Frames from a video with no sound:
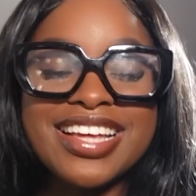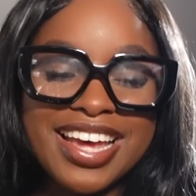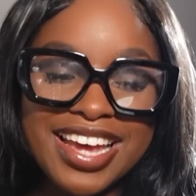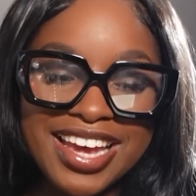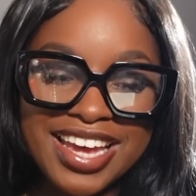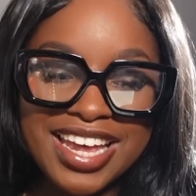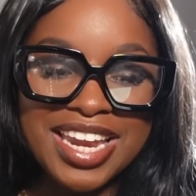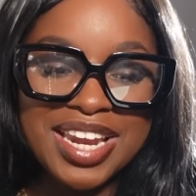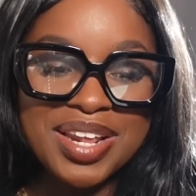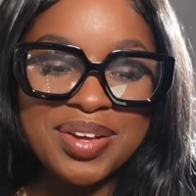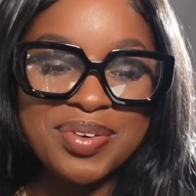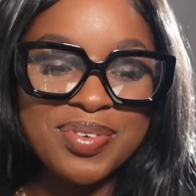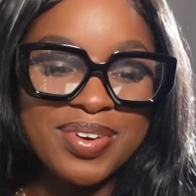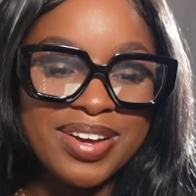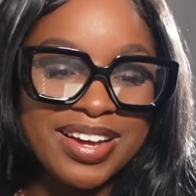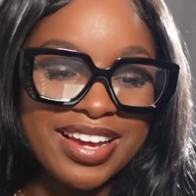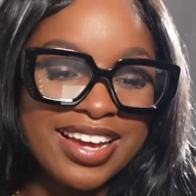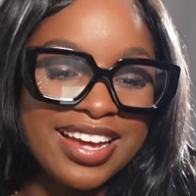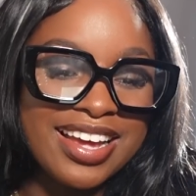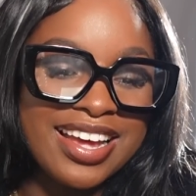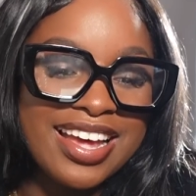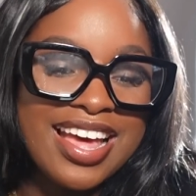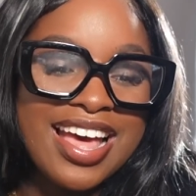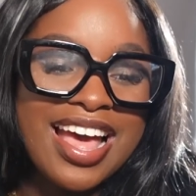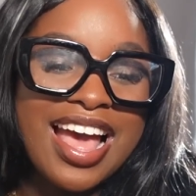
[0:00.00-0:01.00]

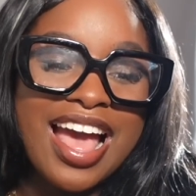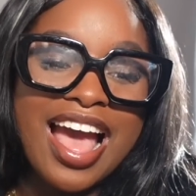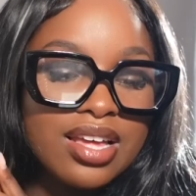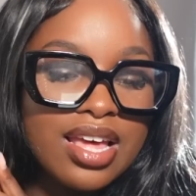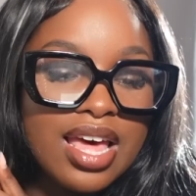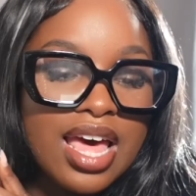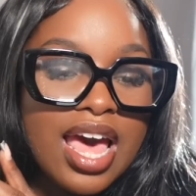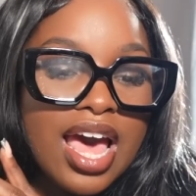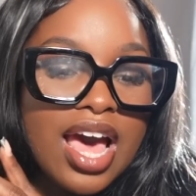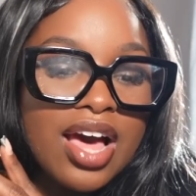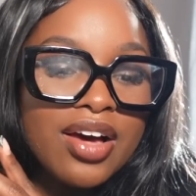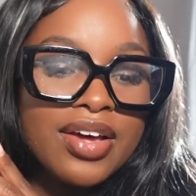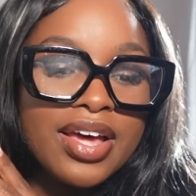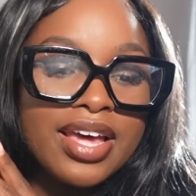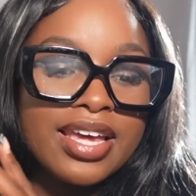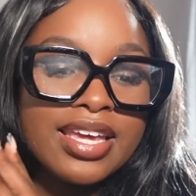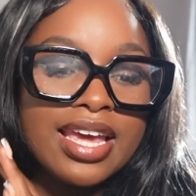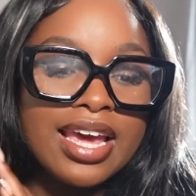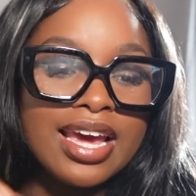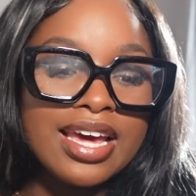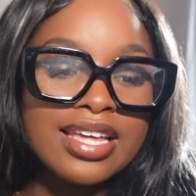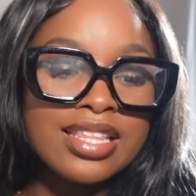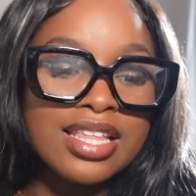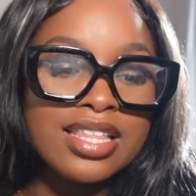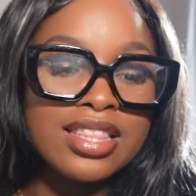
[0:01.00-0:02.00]
Anyway, okay,
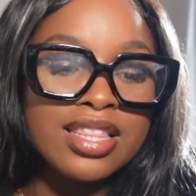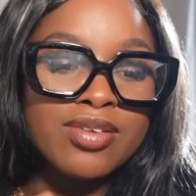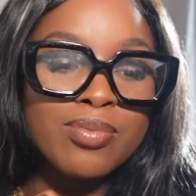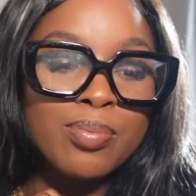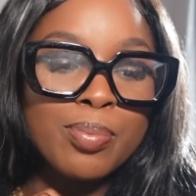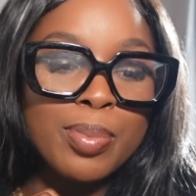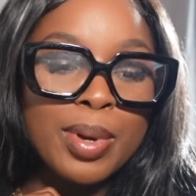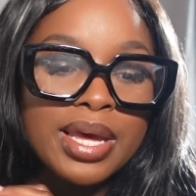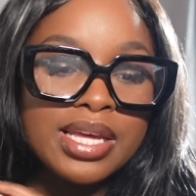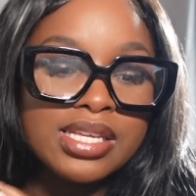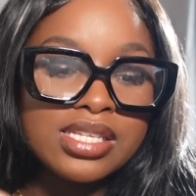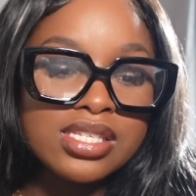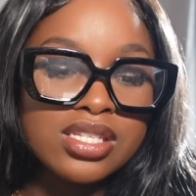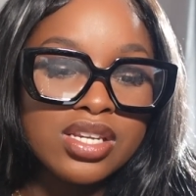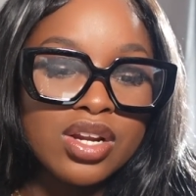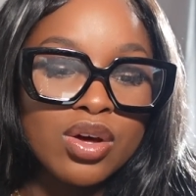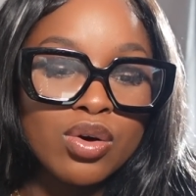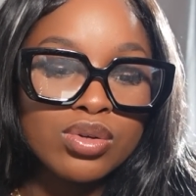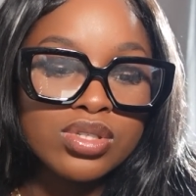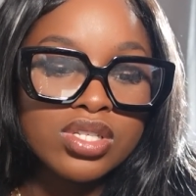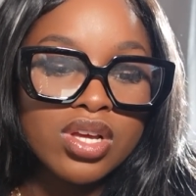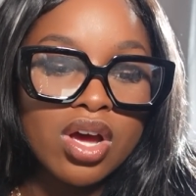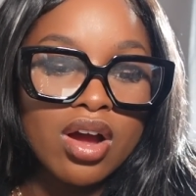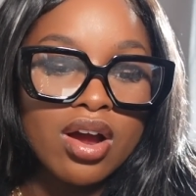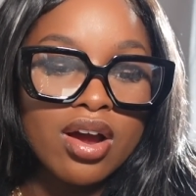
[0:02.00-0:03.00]
yeah, and then the base
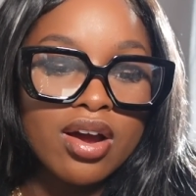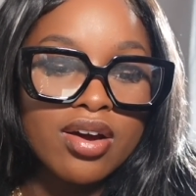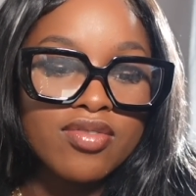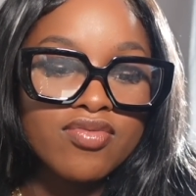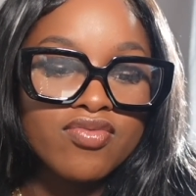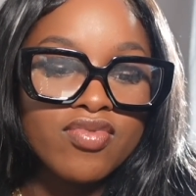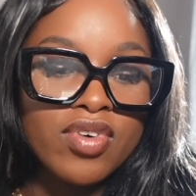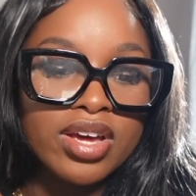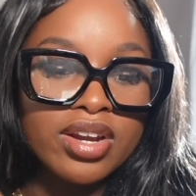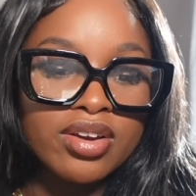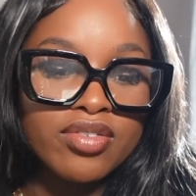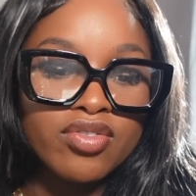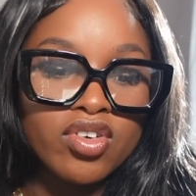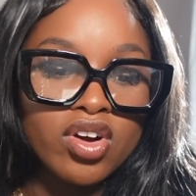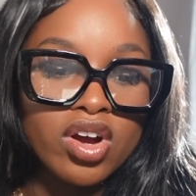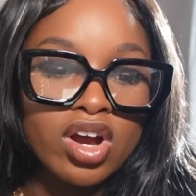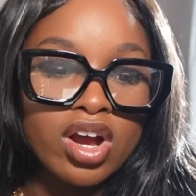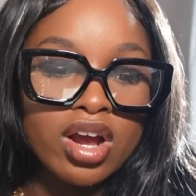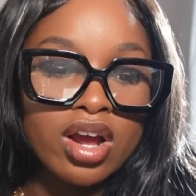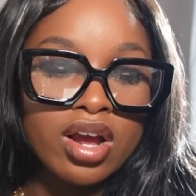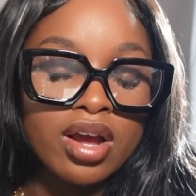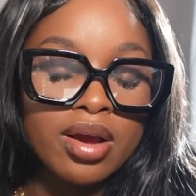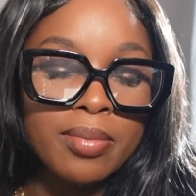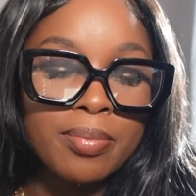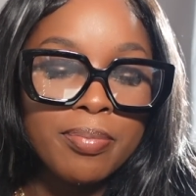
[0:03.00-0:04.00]
notes are
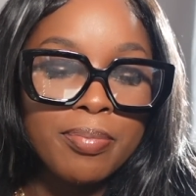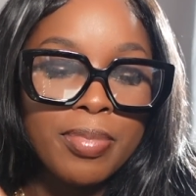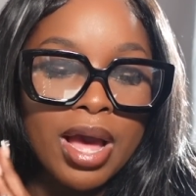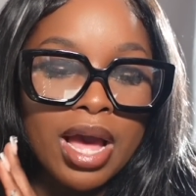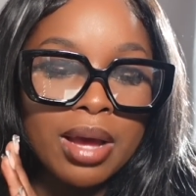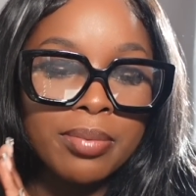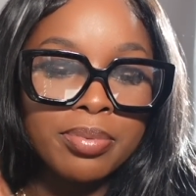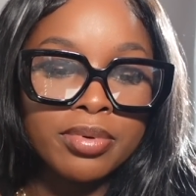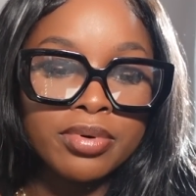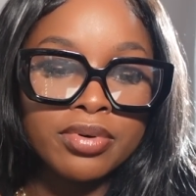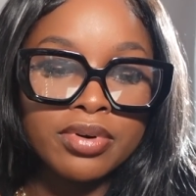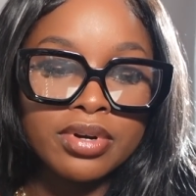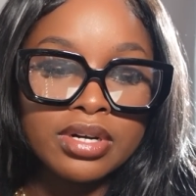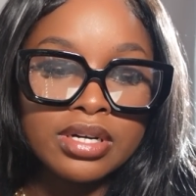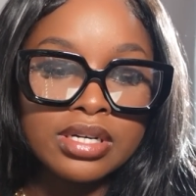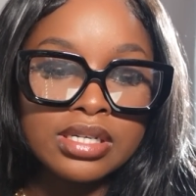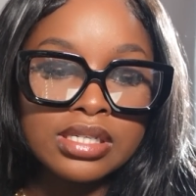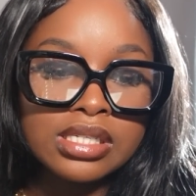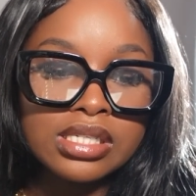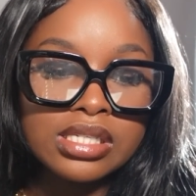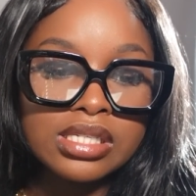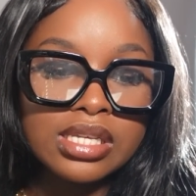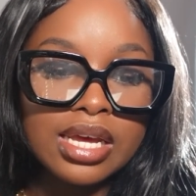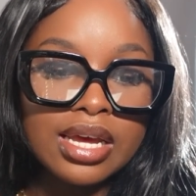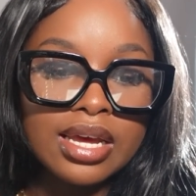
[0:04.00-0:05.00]
vetiver,
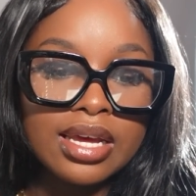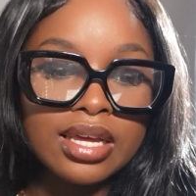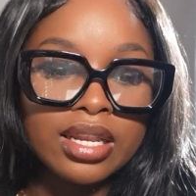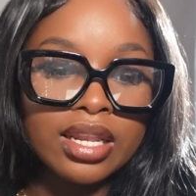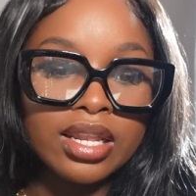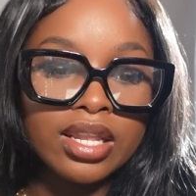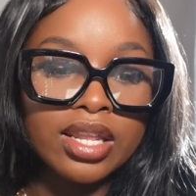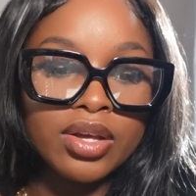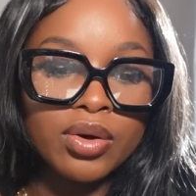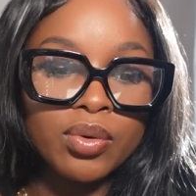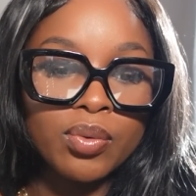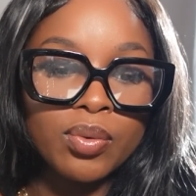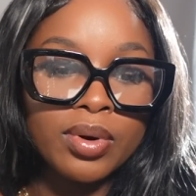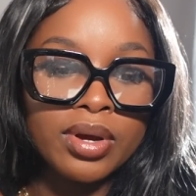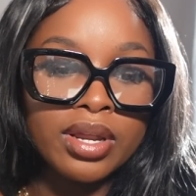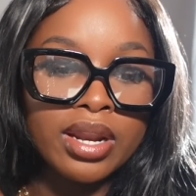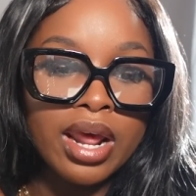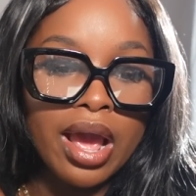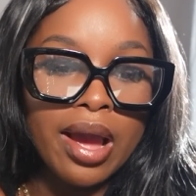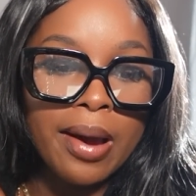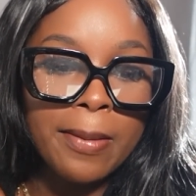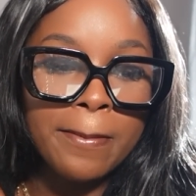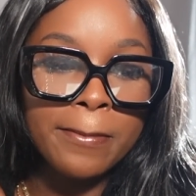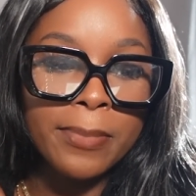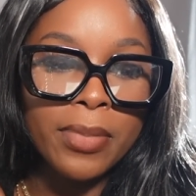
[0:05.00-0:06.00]
papyrus, and liquid
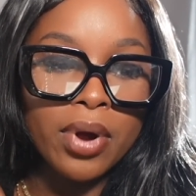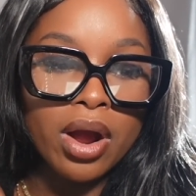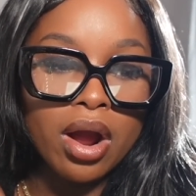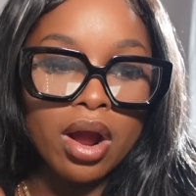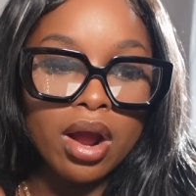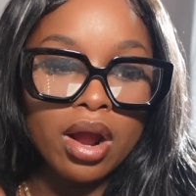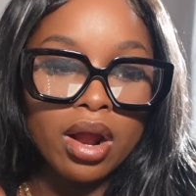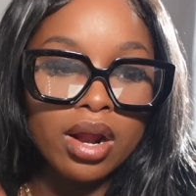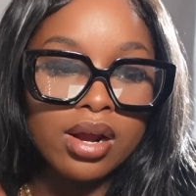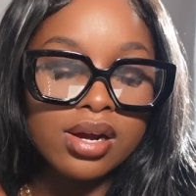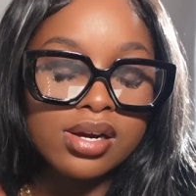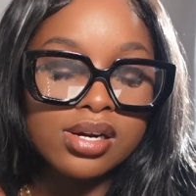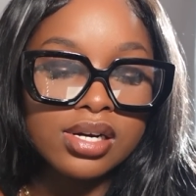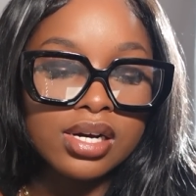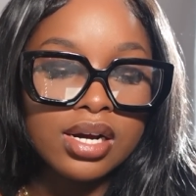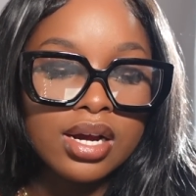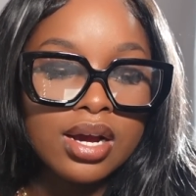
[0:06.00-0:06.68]
amber.